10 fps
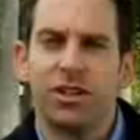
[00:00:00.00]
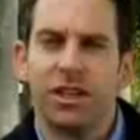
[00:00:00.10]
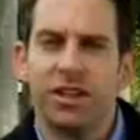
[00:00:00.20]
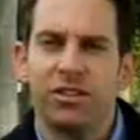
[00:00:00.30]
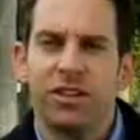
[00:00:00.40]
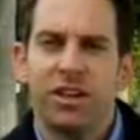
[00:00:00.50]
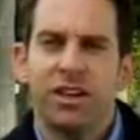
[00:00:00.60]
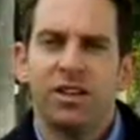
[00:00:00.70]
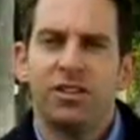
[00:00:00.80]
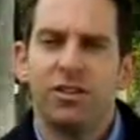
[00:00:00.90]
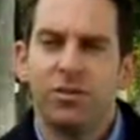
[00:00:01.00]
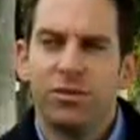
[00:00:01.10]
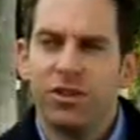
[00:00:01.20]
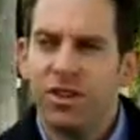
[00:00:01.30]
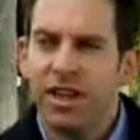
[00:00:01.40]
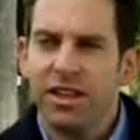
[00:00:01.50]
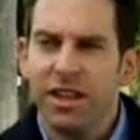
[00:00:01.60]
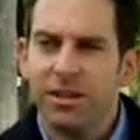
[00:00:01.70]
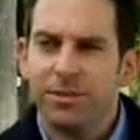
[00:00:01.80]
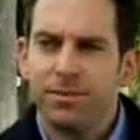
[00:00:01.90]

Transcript: at least, to think that